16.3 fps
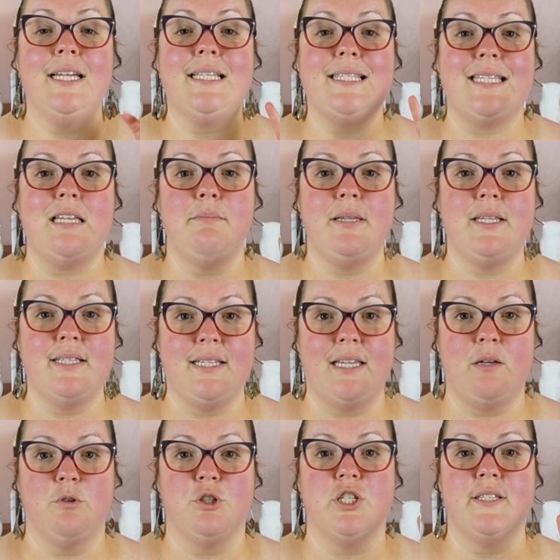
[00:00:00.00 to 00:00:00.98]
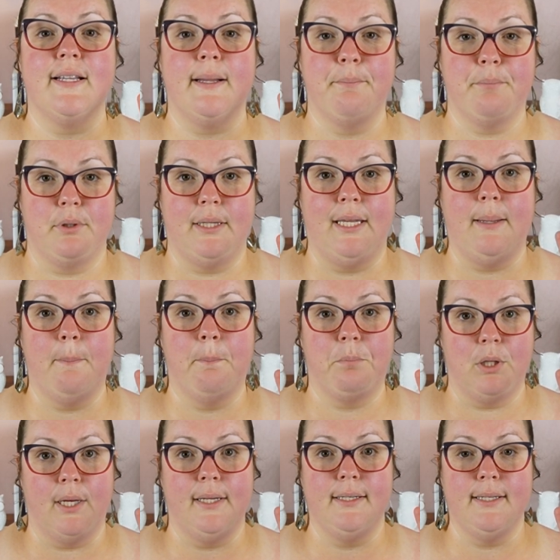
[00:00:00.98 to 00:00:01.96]
CBC, which is a complete
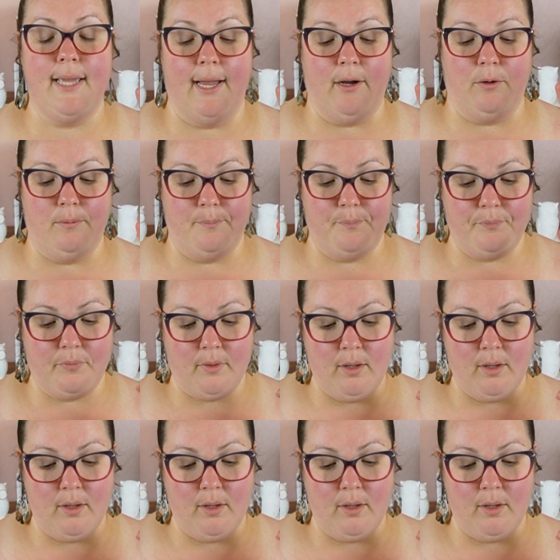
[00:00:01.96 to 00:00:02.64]
blood count,